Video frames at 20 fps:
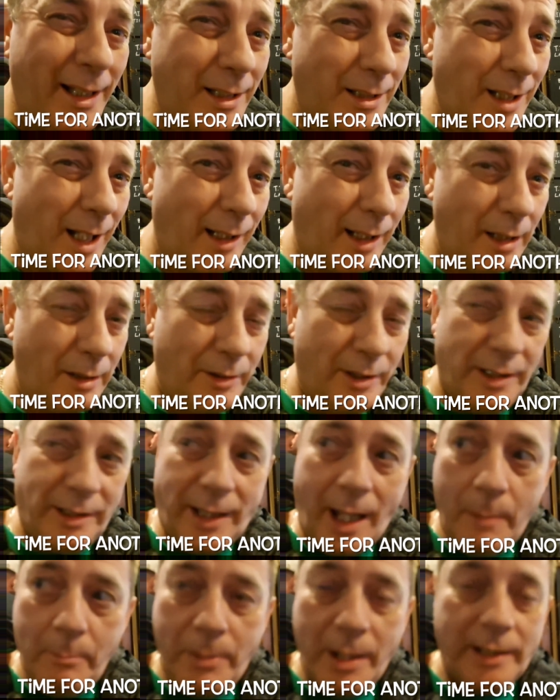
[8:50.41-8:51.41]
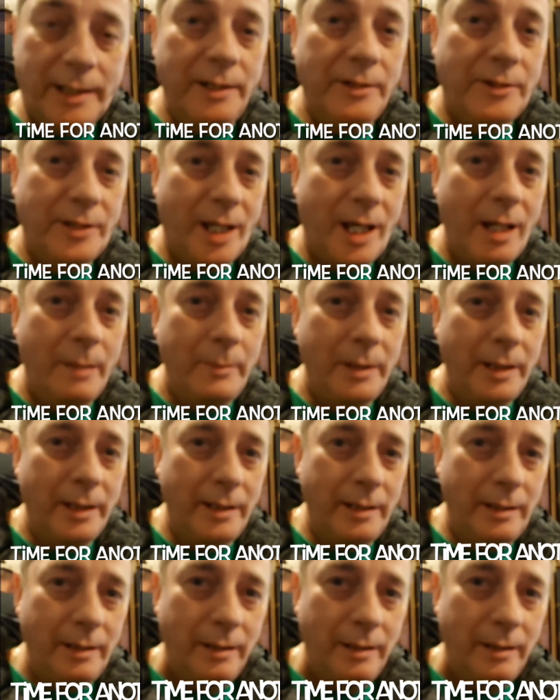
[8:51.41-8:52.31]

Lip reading: It's like a step back in time in here.